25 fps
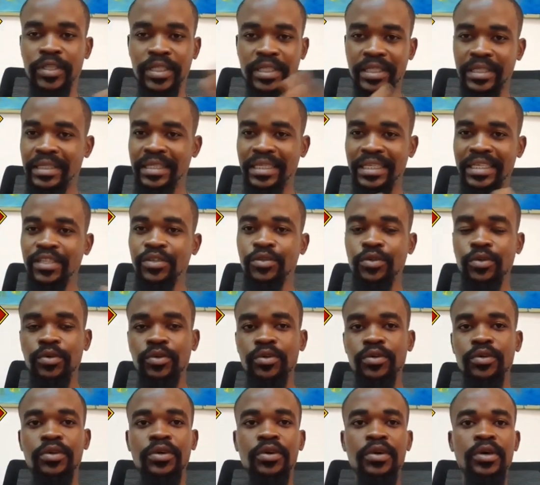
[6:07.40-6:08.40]

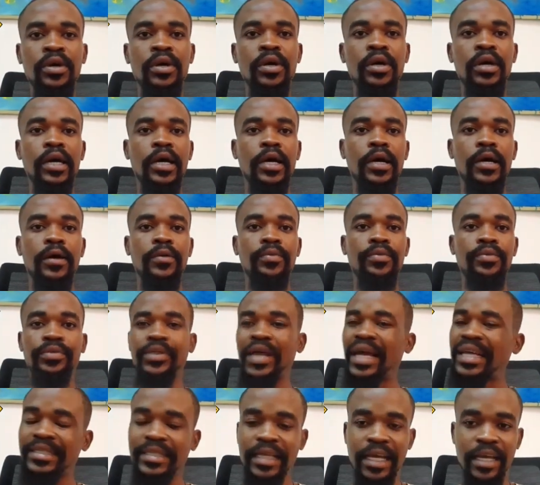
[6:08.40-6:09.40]
teaser,
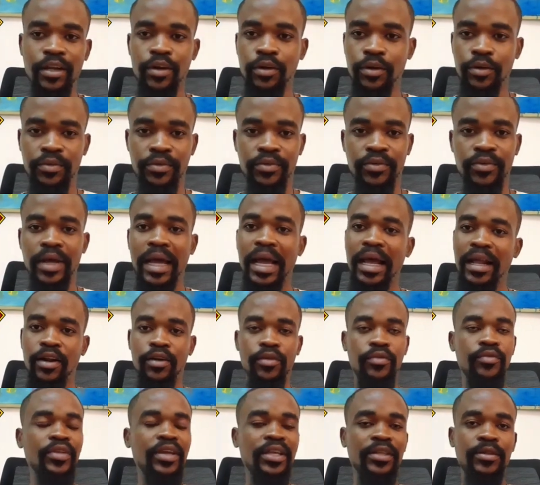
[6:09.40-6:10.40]
that I love. I
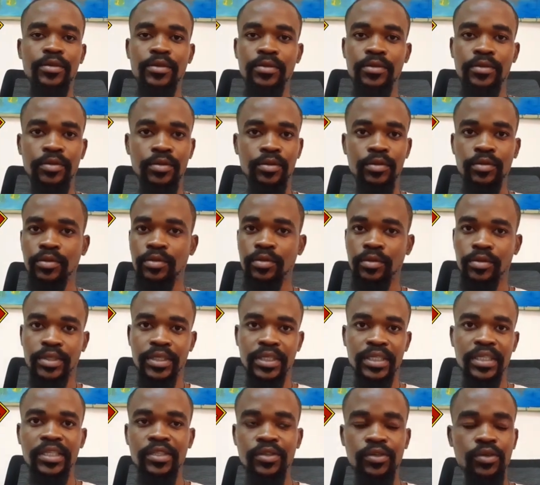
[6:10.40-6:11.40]
love that the
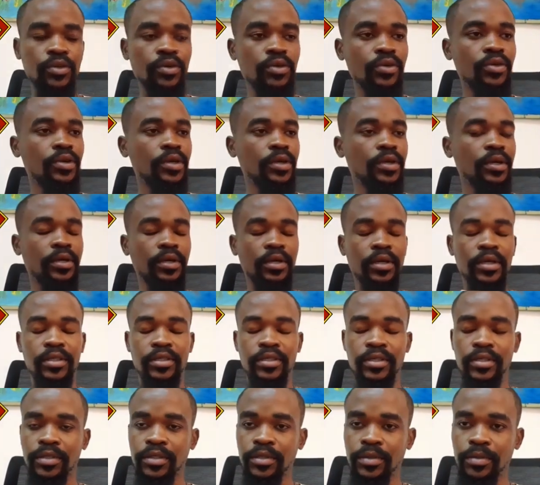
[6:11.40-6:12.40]
teaser,
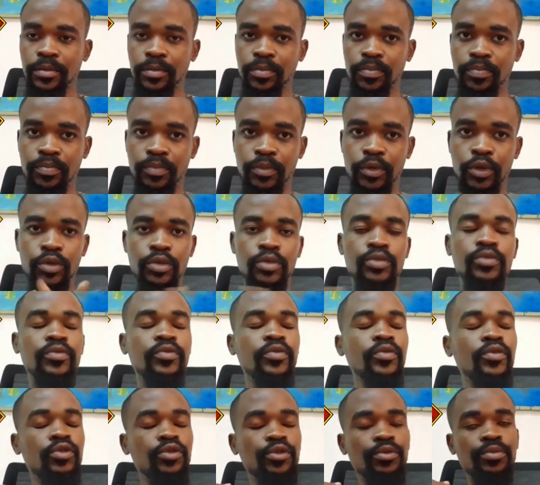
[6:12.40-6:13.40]
it's
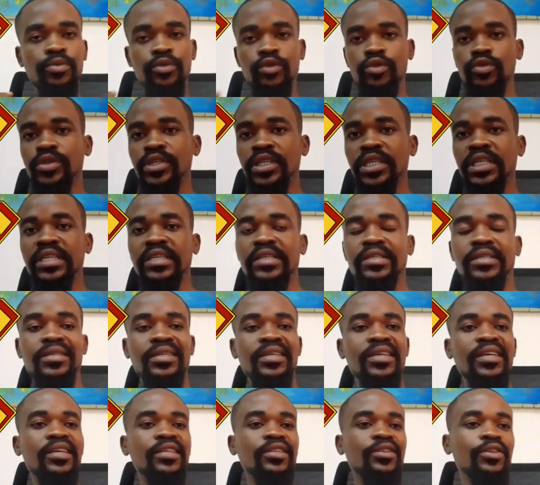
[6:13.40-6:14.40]
beautiful, the music is
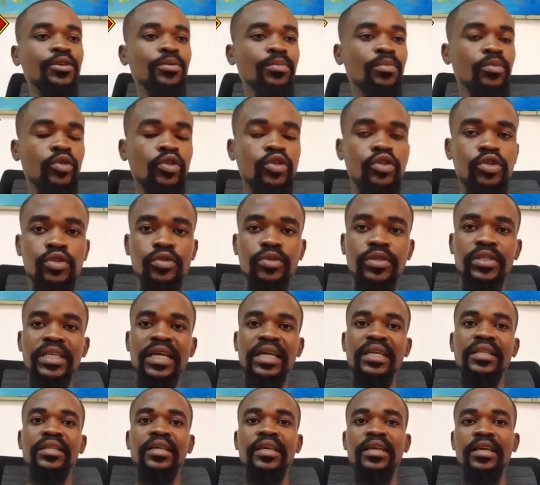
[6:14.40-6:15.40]
there, the emotions
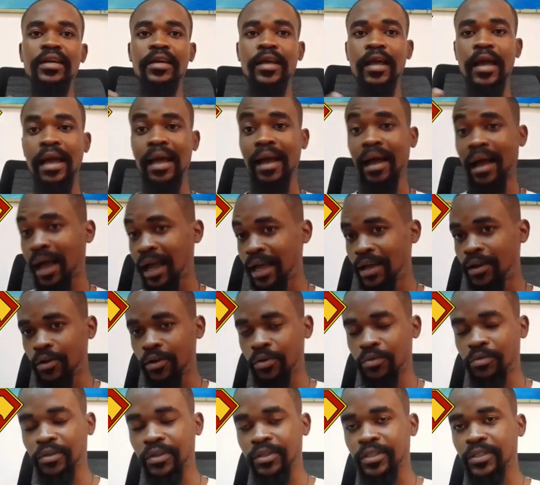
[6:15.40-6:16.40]
are there, I
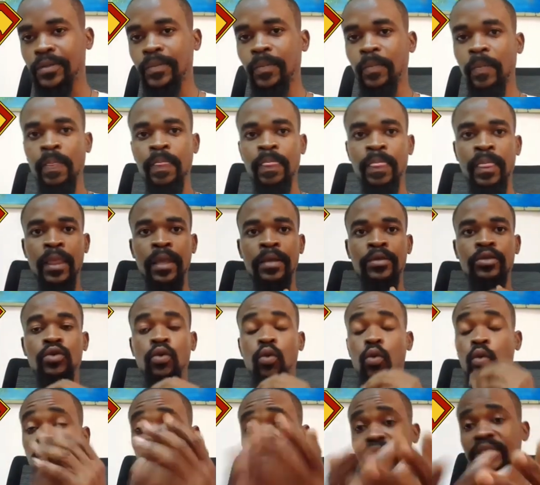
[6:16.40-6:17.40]
love it. So
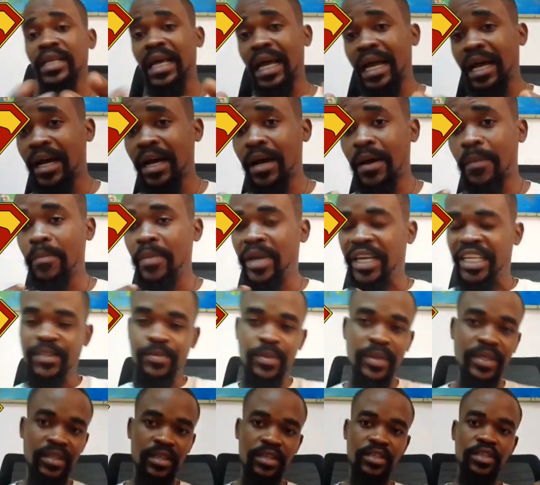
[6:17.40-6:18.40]
what are my
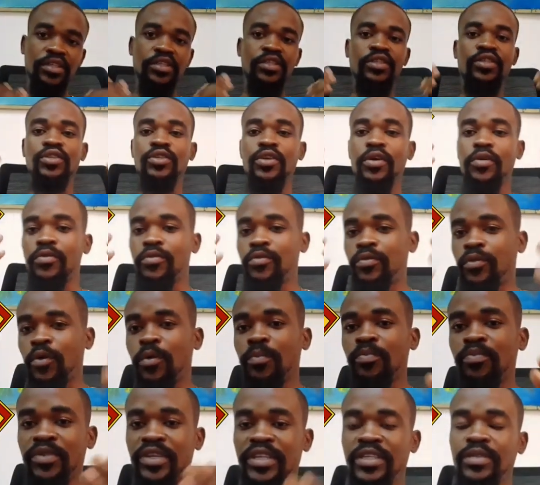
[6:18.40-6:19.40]
expectations
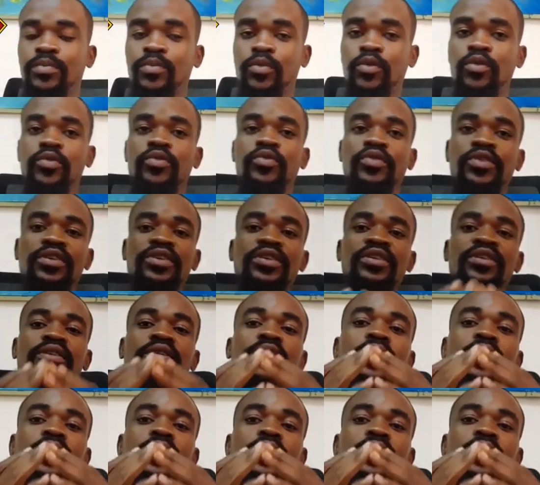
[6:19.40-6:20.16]
from this movie